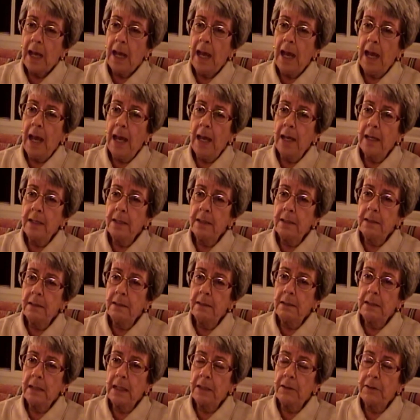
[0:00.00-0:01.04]

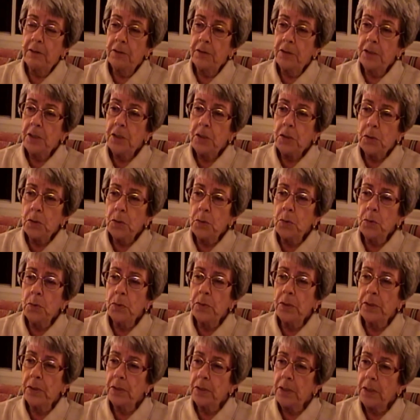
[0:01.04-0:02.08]
and like
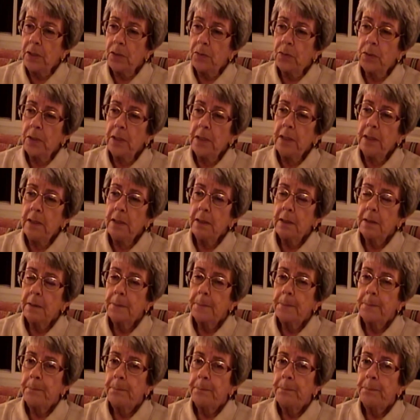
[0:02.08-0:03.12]
32, 33,
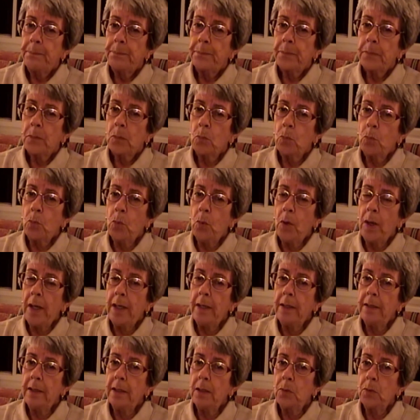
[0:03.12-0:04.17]

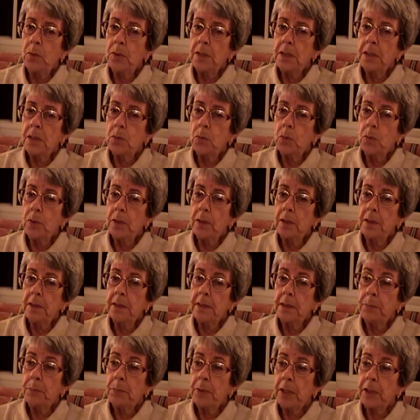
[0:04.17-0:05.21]
when there was a
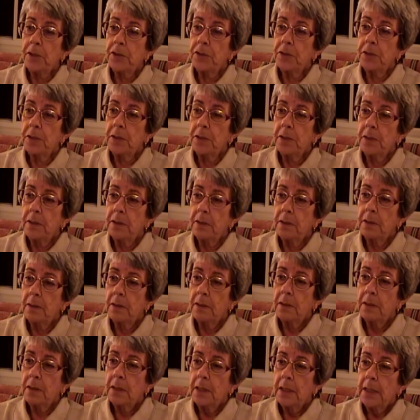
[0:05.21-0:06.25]
world depression,
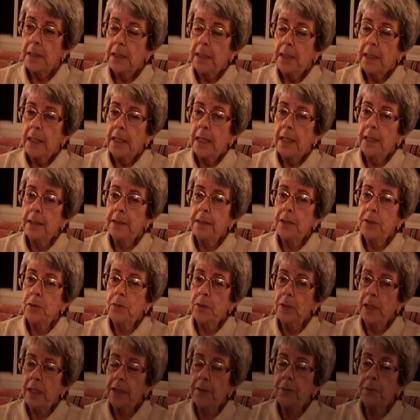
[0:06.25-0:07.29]
and the
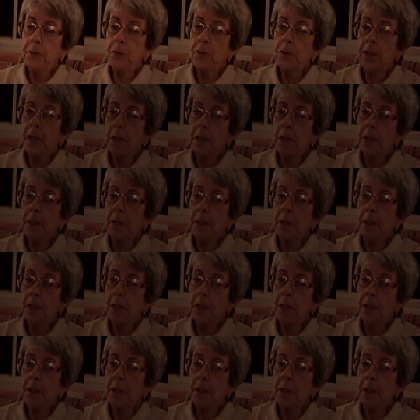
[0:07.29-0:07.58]
United Fruit